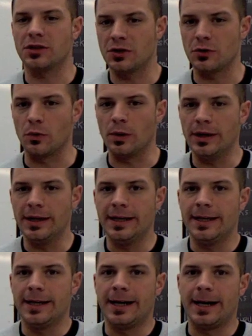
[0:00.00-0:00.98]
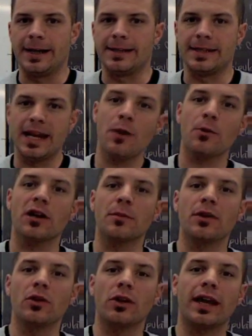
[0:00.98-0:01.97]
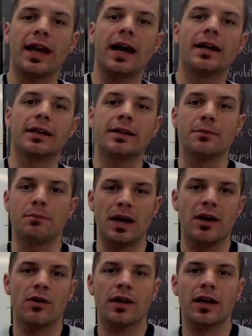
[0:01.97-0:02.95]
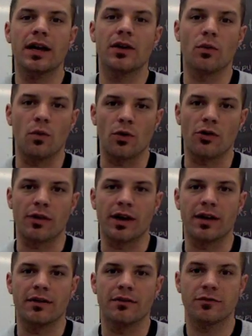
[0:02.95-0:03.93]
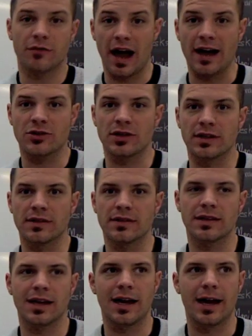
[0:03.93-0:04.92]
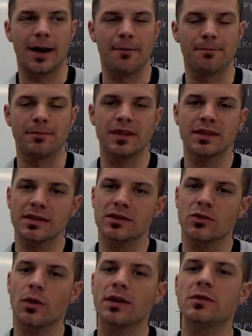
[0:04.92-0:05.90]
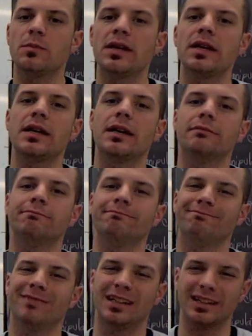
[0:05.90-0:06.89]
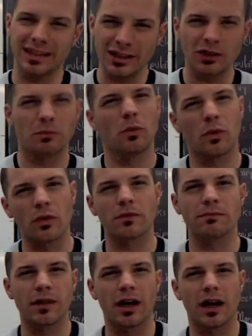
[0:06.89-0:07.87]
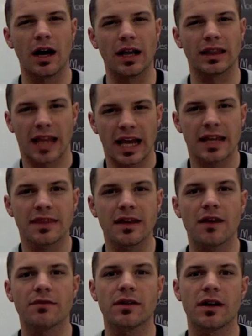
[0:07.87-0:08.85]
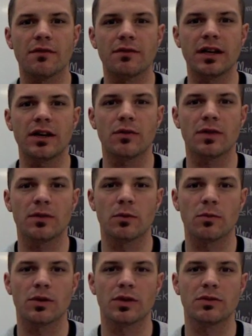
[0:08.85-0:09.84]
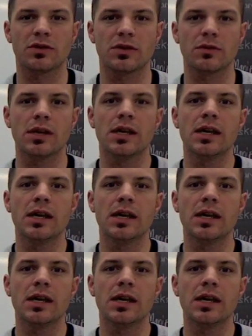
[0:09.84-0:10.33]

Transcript: 2. Uh, today we're going to be looking at comparing and ordering fractions. Um, this is going to be a little more uh, lengthy of a, a, video than what we're used to